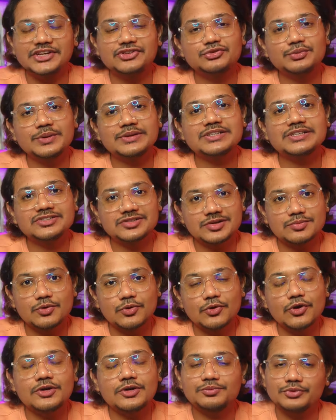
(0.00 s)
next one is a
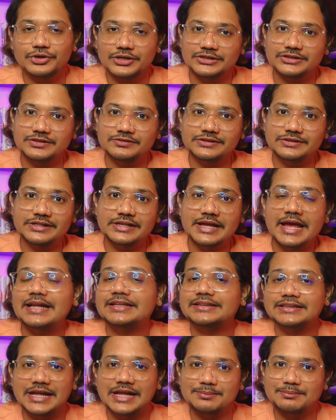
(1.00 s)
book on productivity
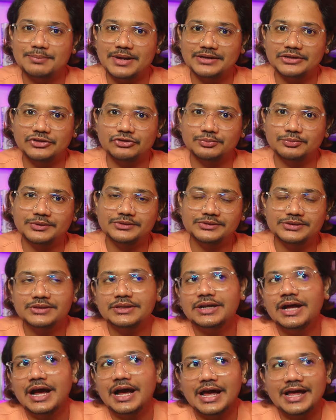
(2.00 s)
and time management.
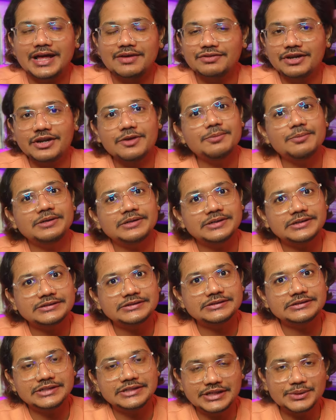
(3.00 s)
I have recommended
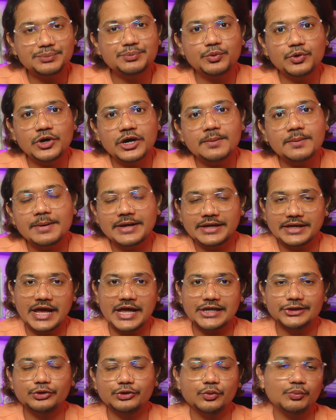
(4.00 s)
Deep Work by
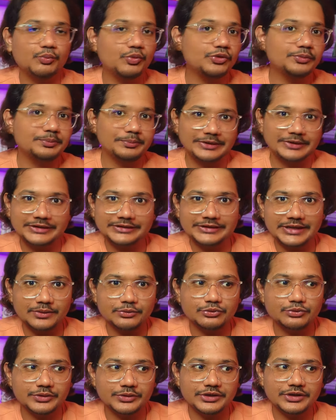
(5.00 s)
Cal Newport many
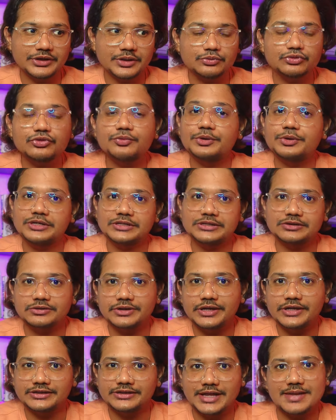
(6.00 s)
times when it comes to
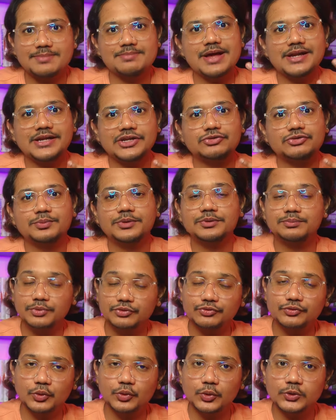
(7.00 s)
productivity and time management
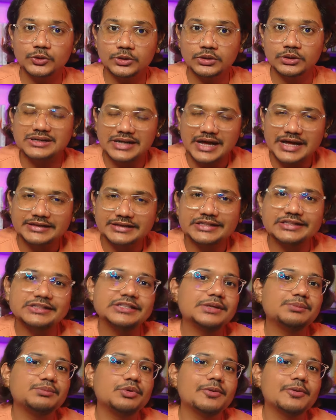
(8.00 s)
before, but I think
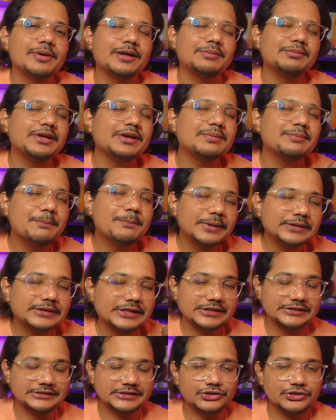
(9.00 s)
that book might be a bit
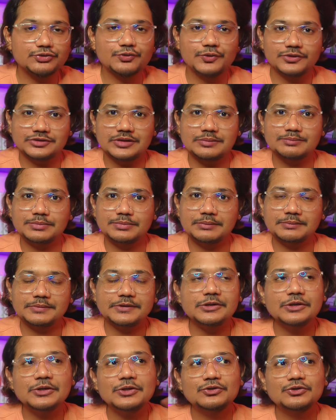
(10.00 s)
intense for some
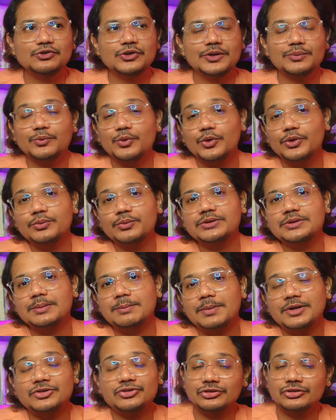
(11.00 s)
people. So I'm going with a
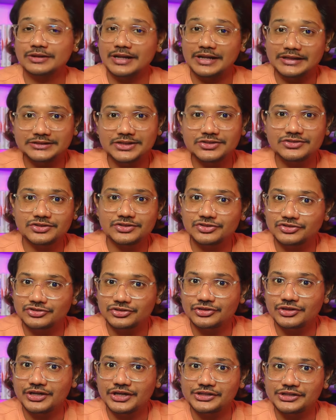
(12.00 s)
much lighter
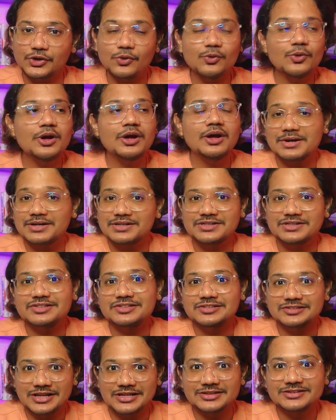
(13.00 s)
suggestion right now, but it
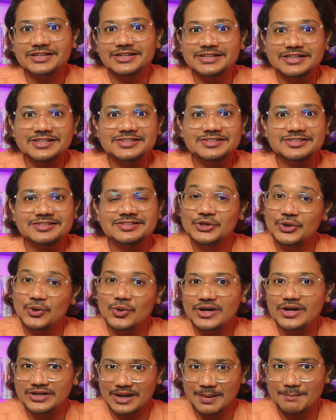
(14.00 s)
is nonetheless
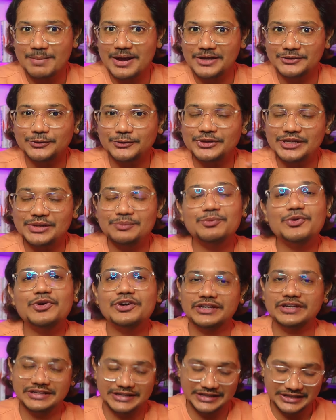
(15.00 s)
lower compared to Deep
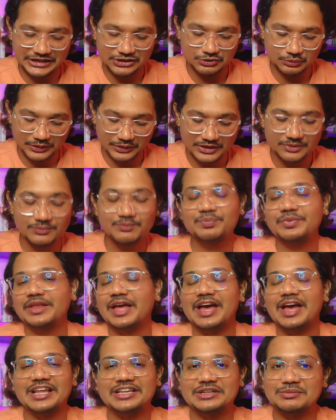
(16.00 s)
Work in any way.
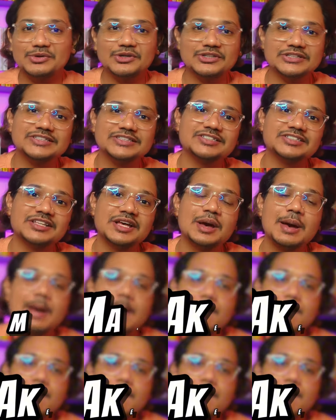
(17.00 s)
And the book is